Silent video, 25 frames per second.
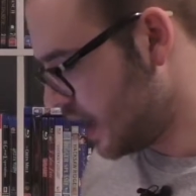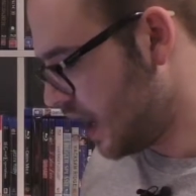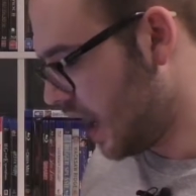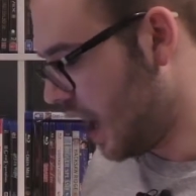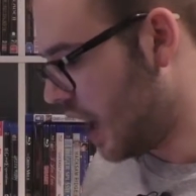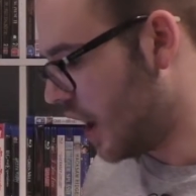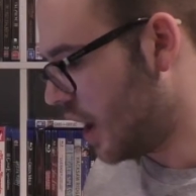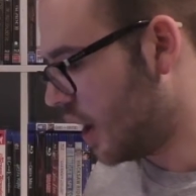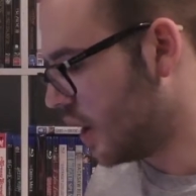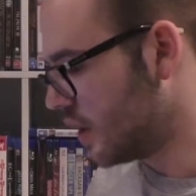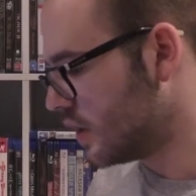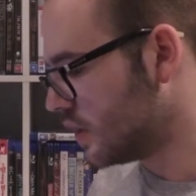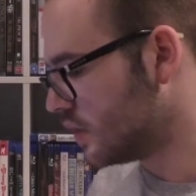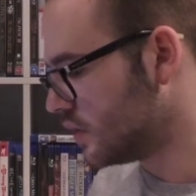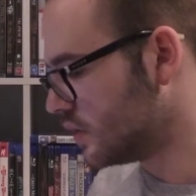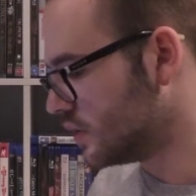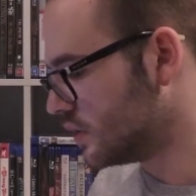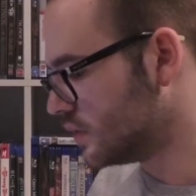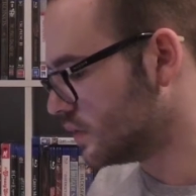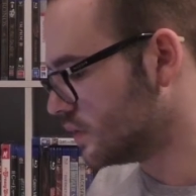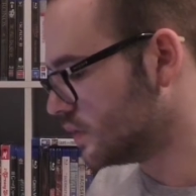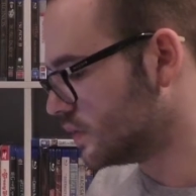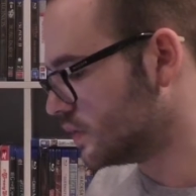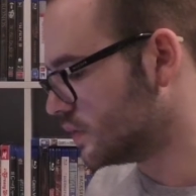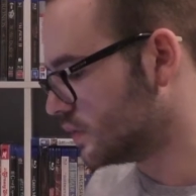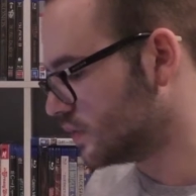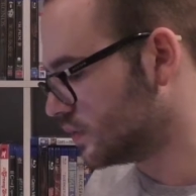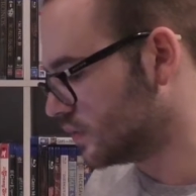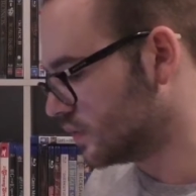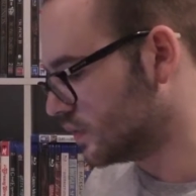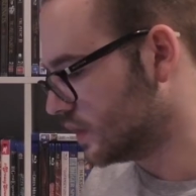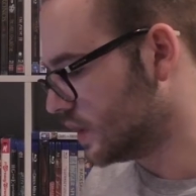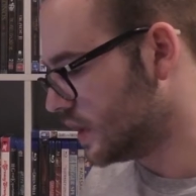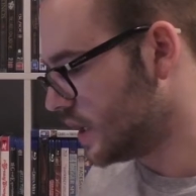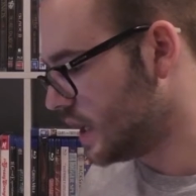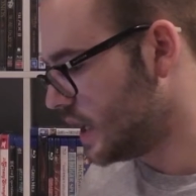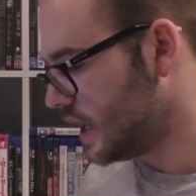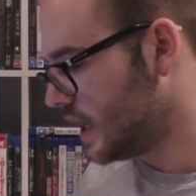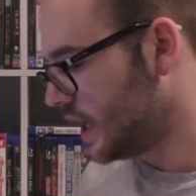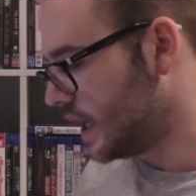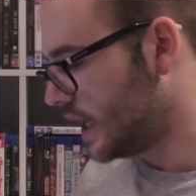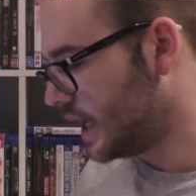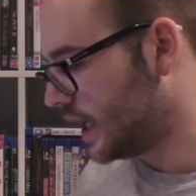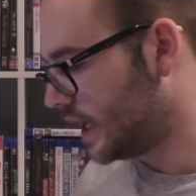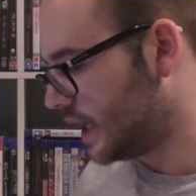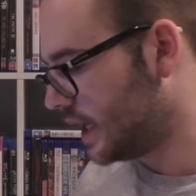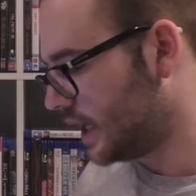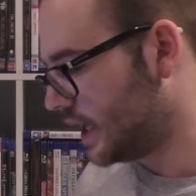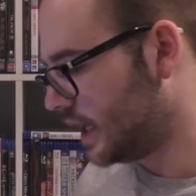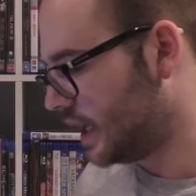Oh,
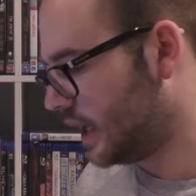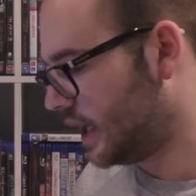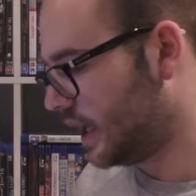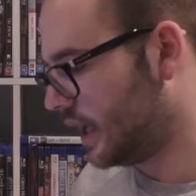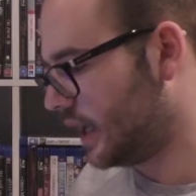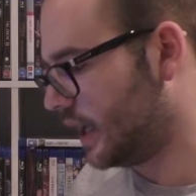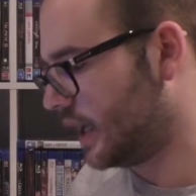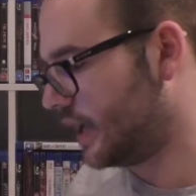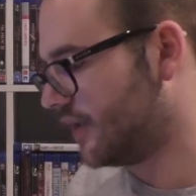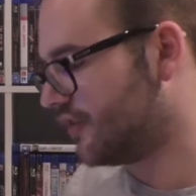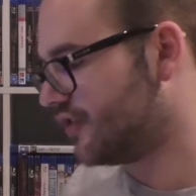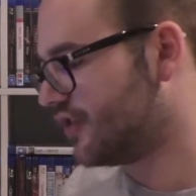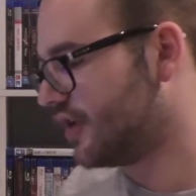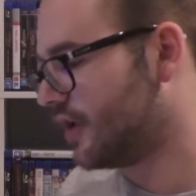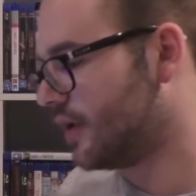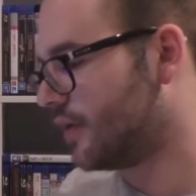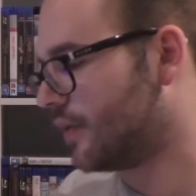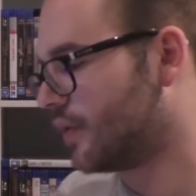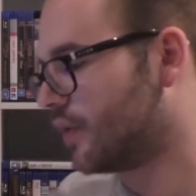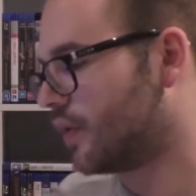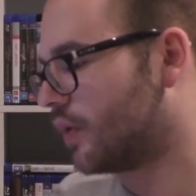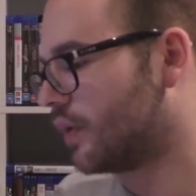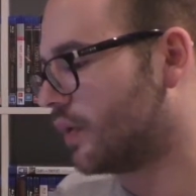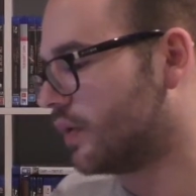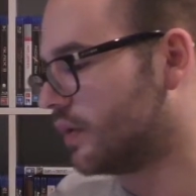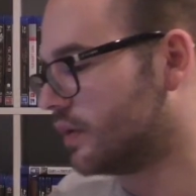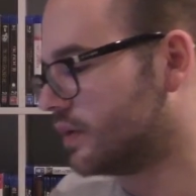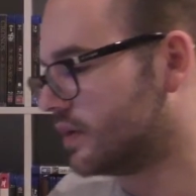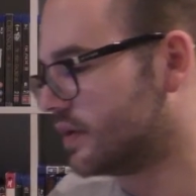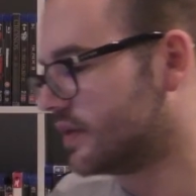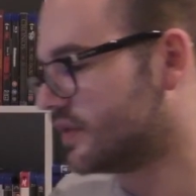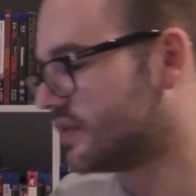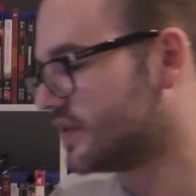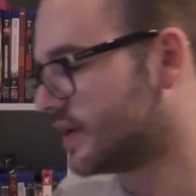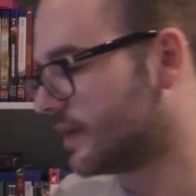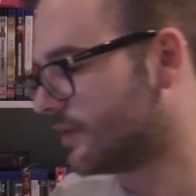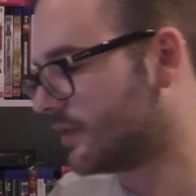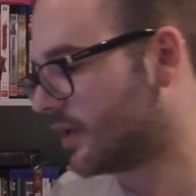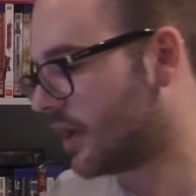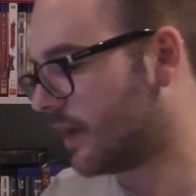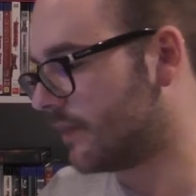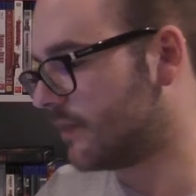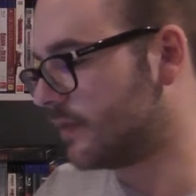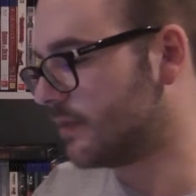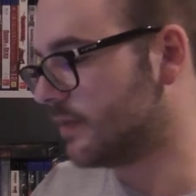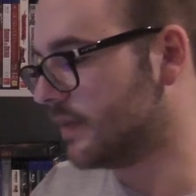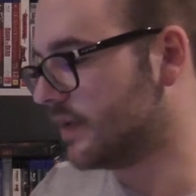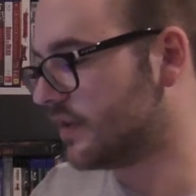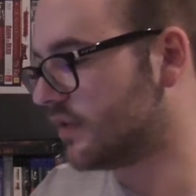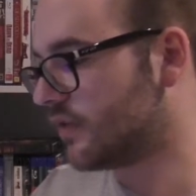Ishirō Honda,
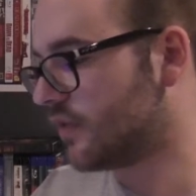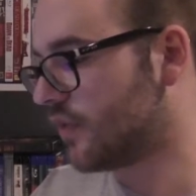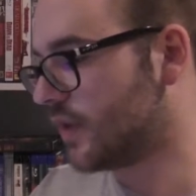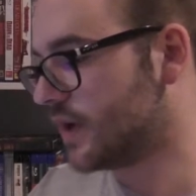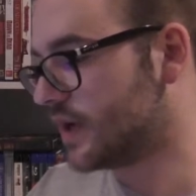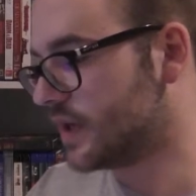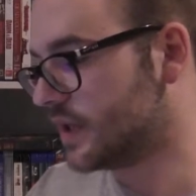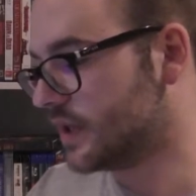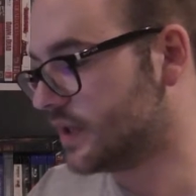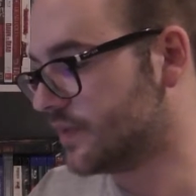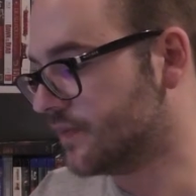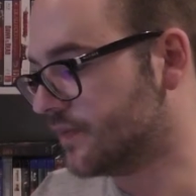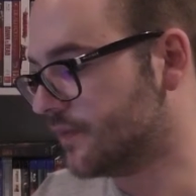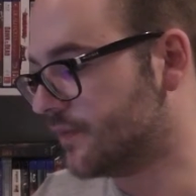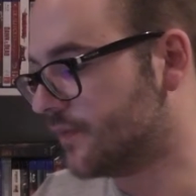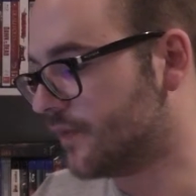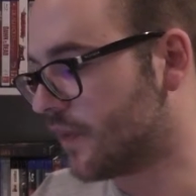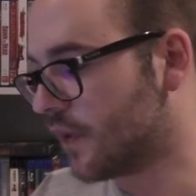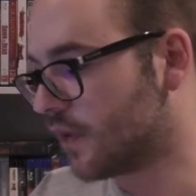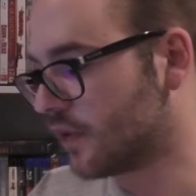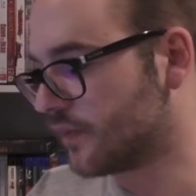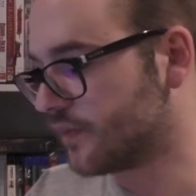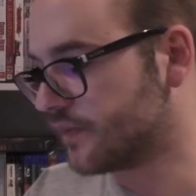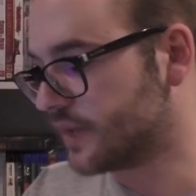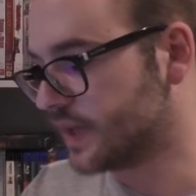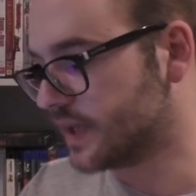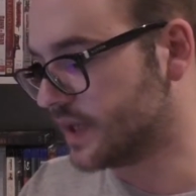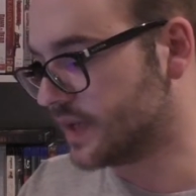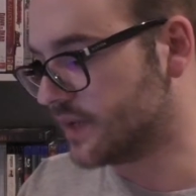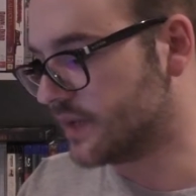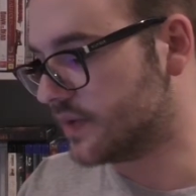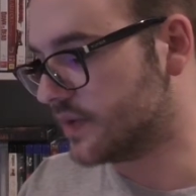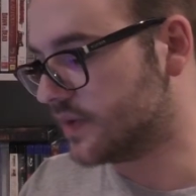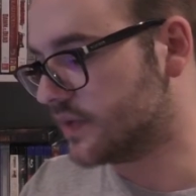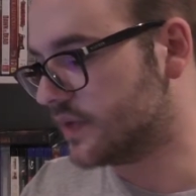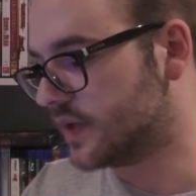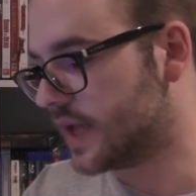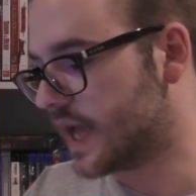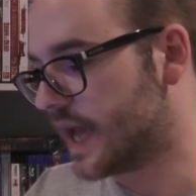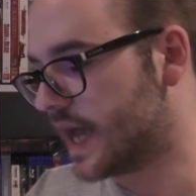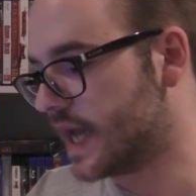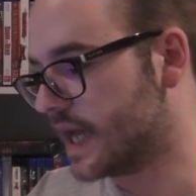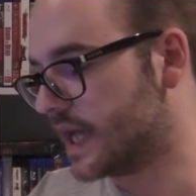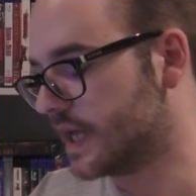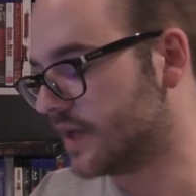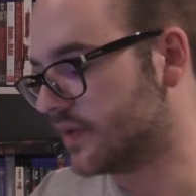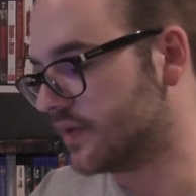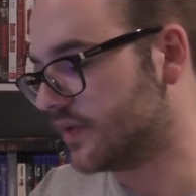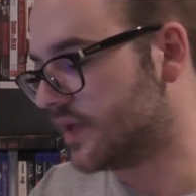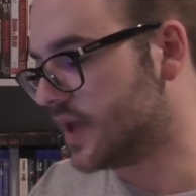sometimes miscredited in foreign releases
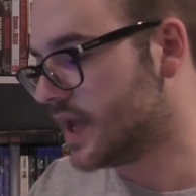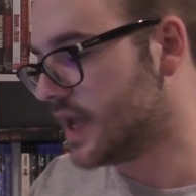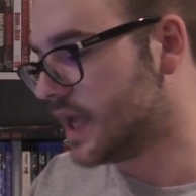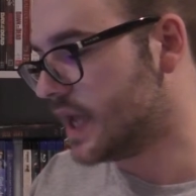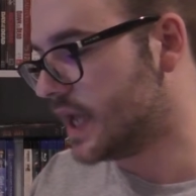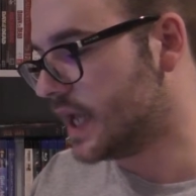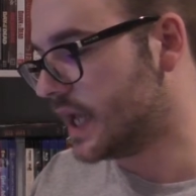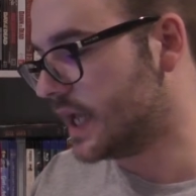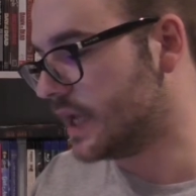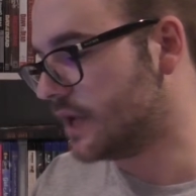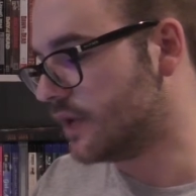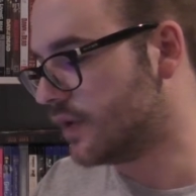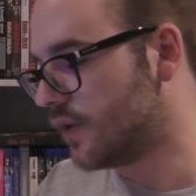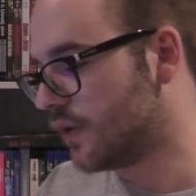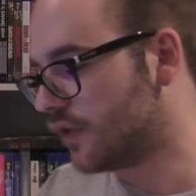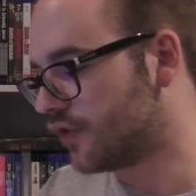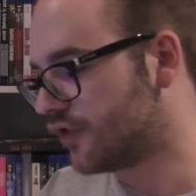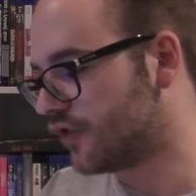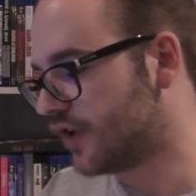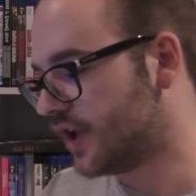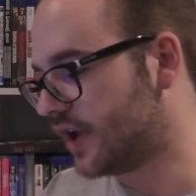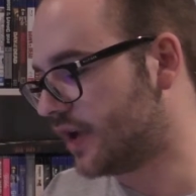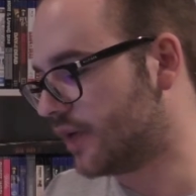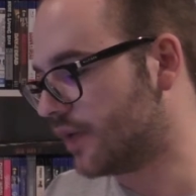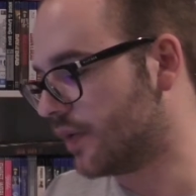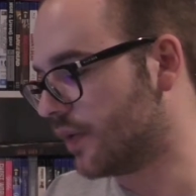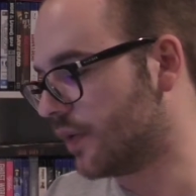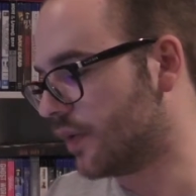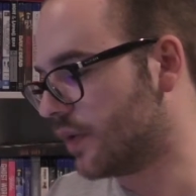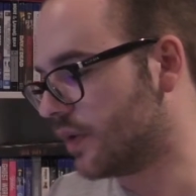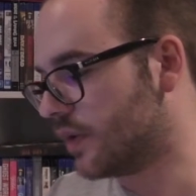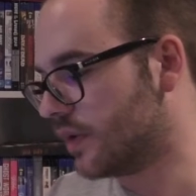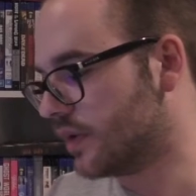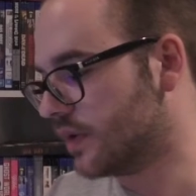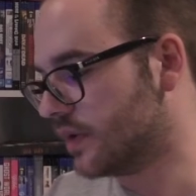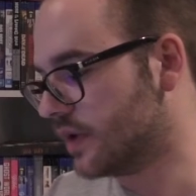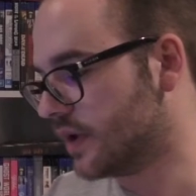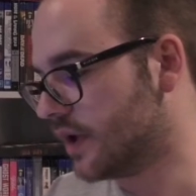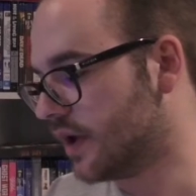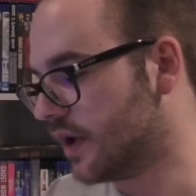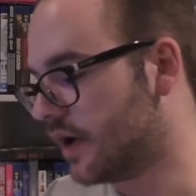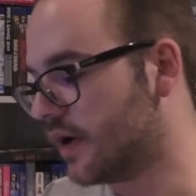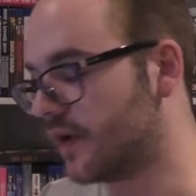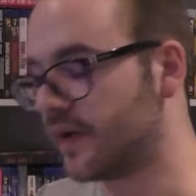as Inoshihiro Honda.